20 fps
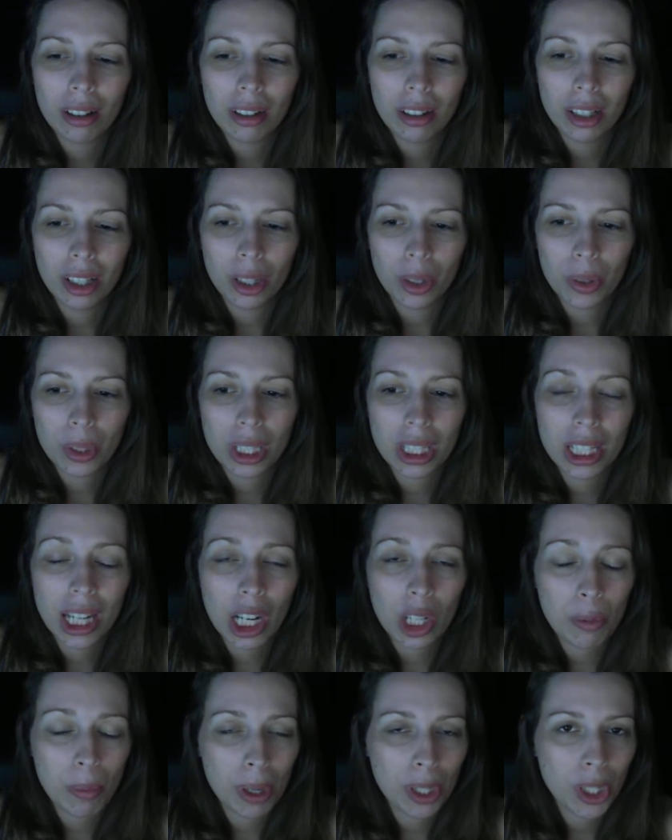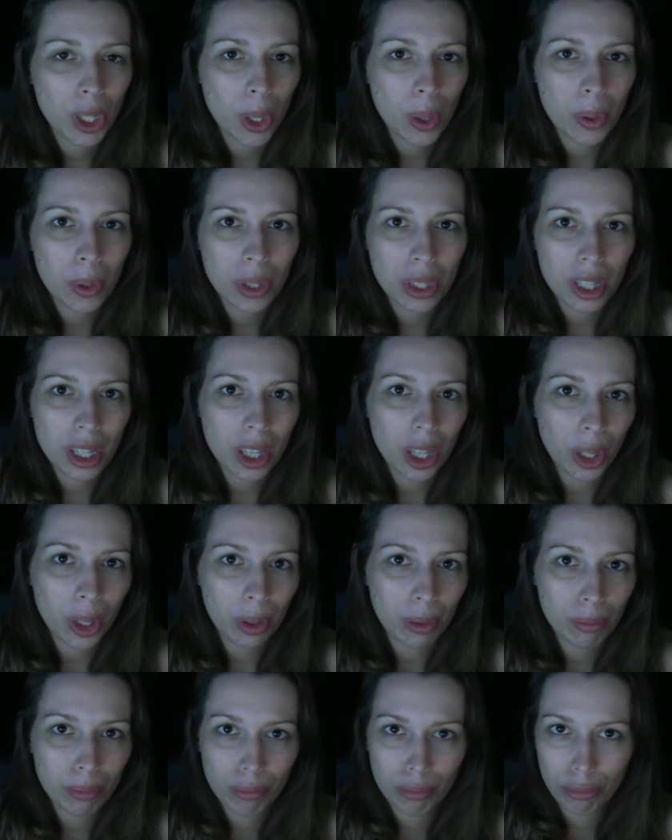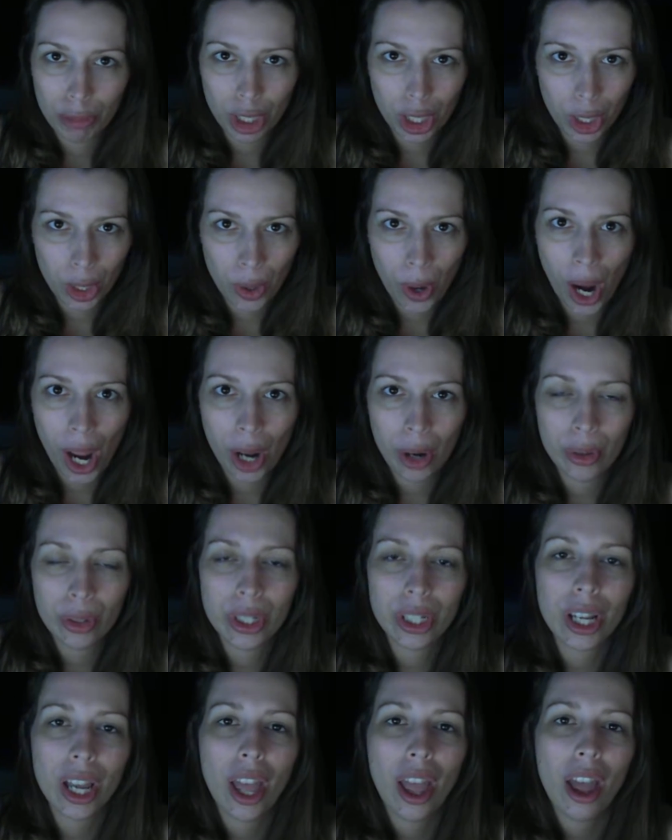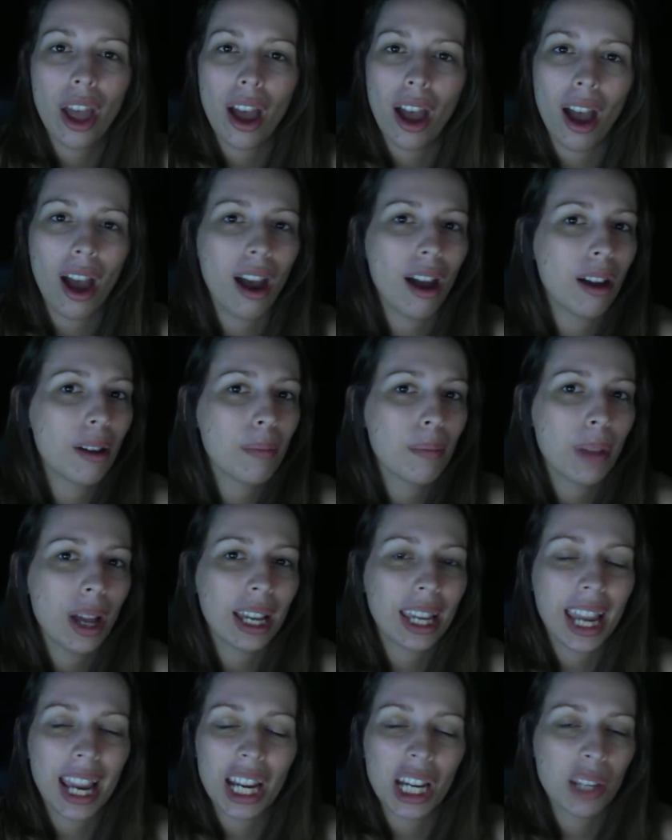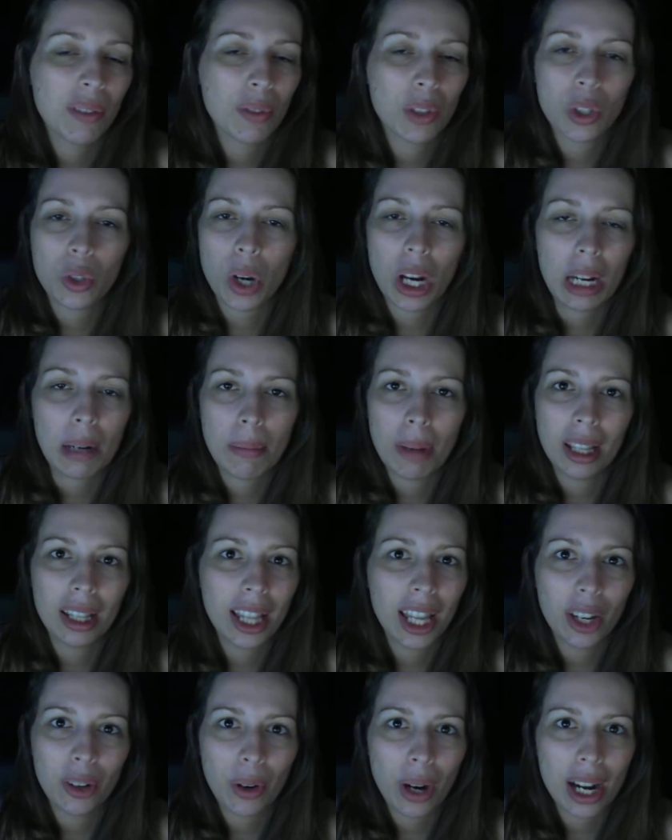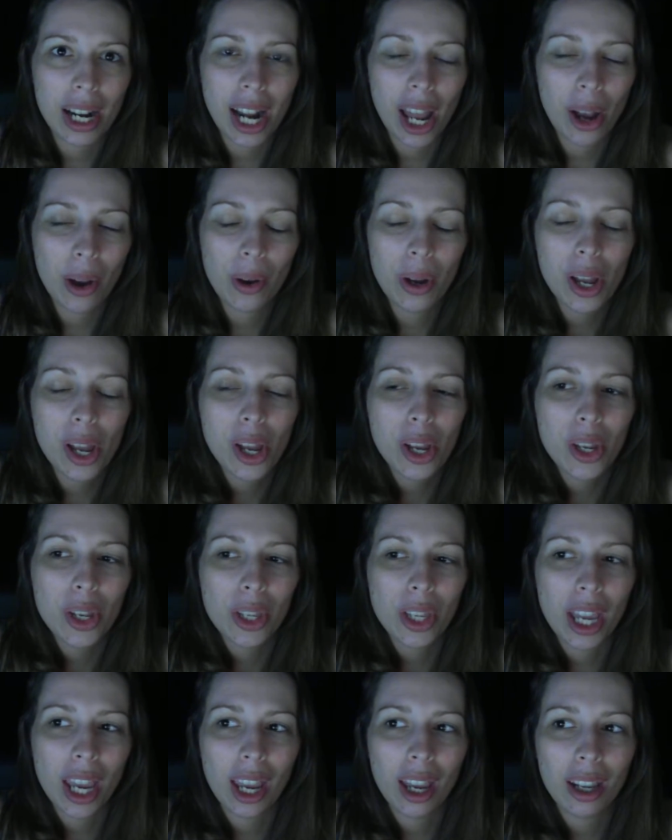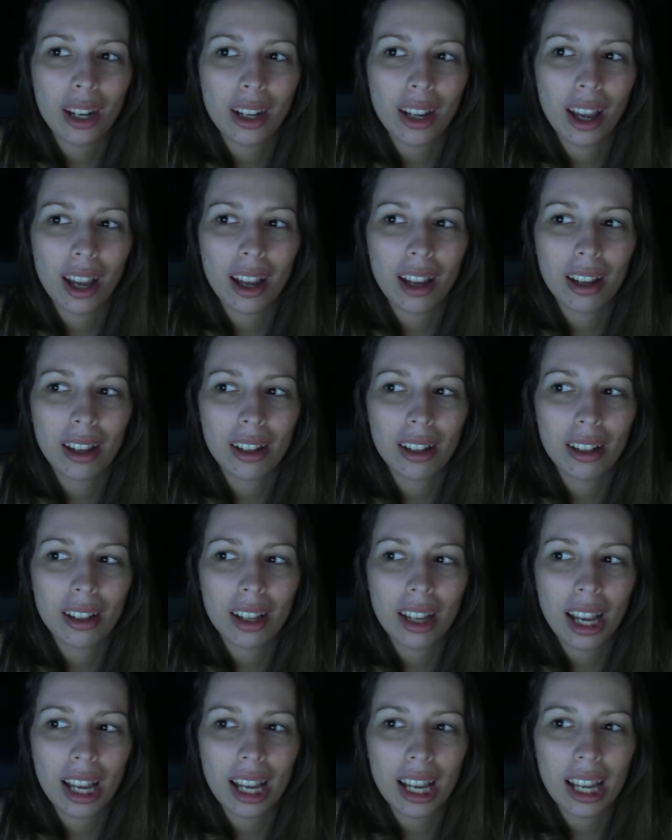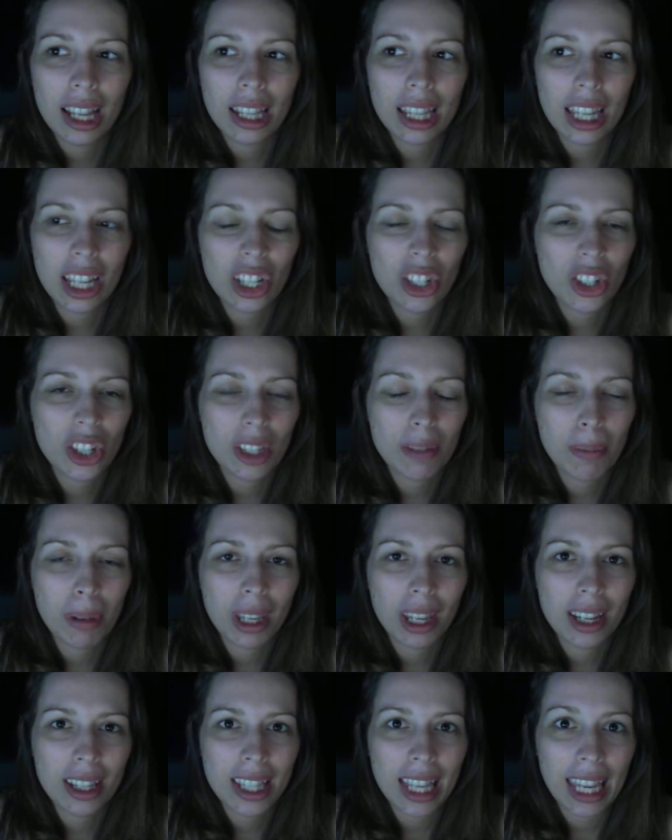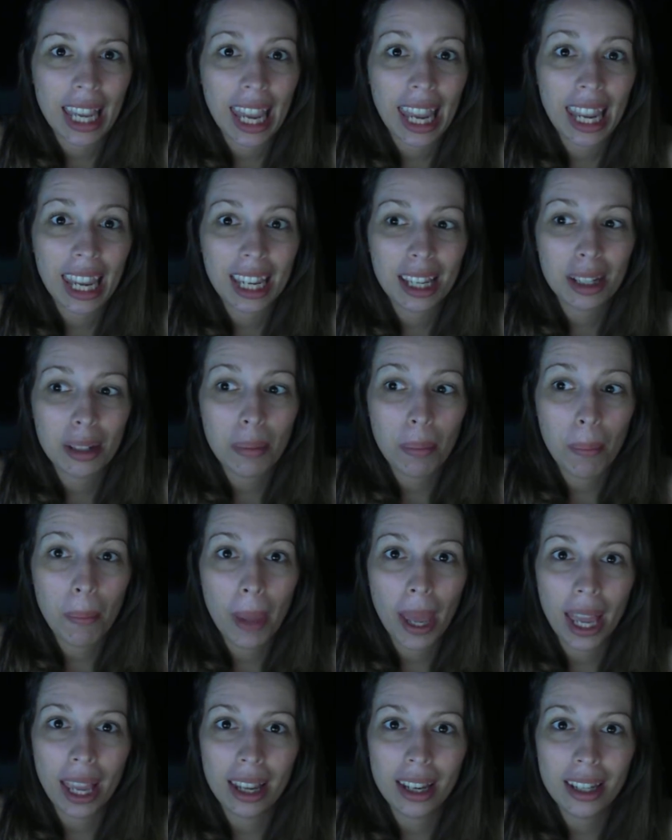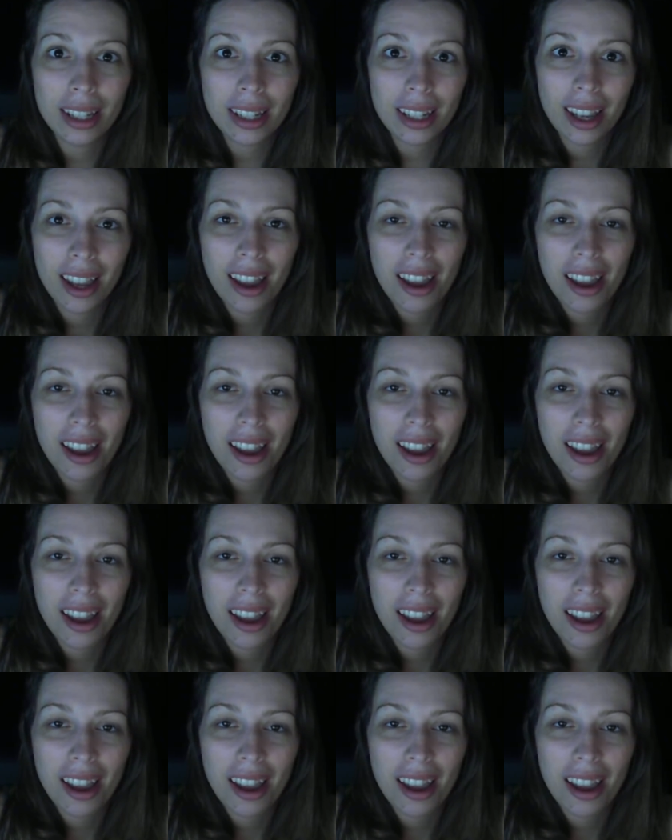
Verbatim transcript: you know, to touch my toes to the ground. I can't even straighten my leg right now, and I think it's just because I can't bend.